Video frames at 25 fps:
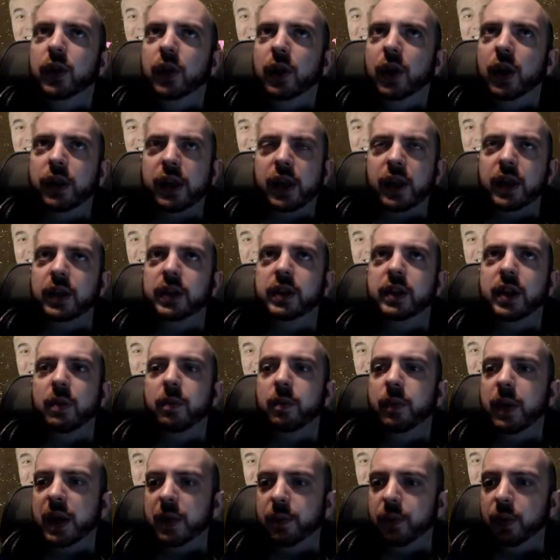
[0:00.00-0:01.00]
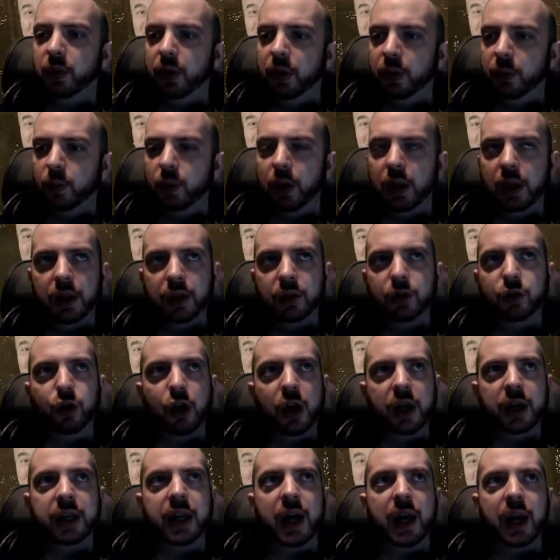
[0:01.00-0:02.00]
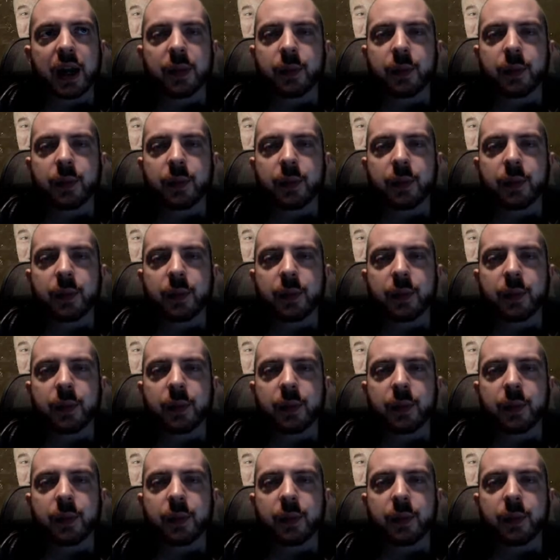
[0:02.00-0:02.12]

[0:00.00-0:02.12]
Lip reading: I think some people will try and get an